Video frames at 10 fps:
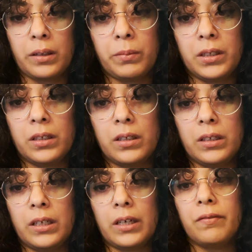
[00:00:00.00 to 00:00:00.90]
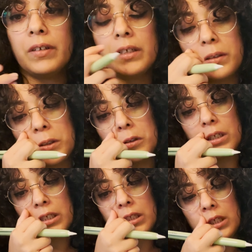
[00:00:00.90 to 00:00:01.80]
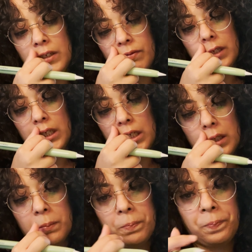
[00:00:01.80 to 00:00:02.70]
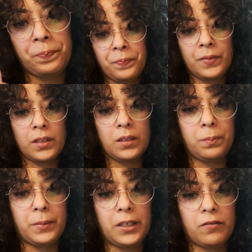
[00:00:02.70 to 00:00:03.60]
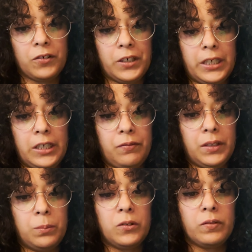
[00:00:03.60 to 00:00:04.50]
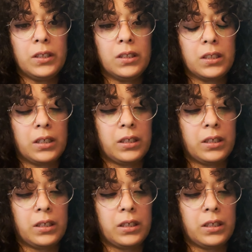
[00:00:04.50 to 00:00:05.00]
I've been diving into like TV made for TV movies.